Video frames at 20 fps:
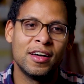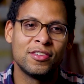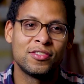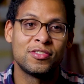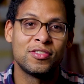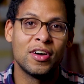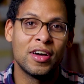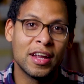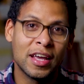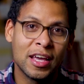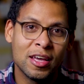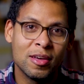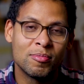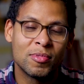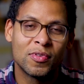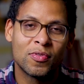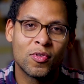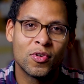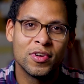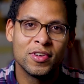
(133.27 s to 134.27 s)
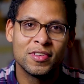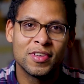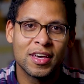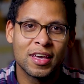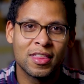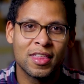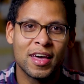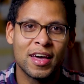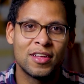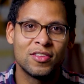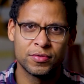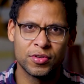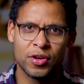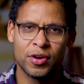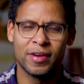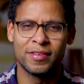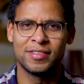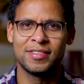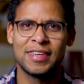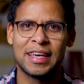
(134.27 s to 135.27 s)
study before you take that. So you
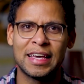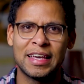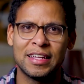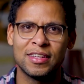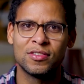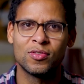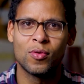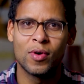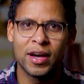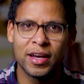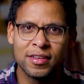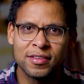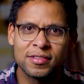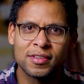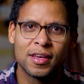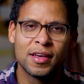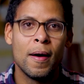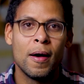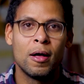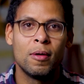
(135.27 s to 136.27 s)
don't have to take it twice.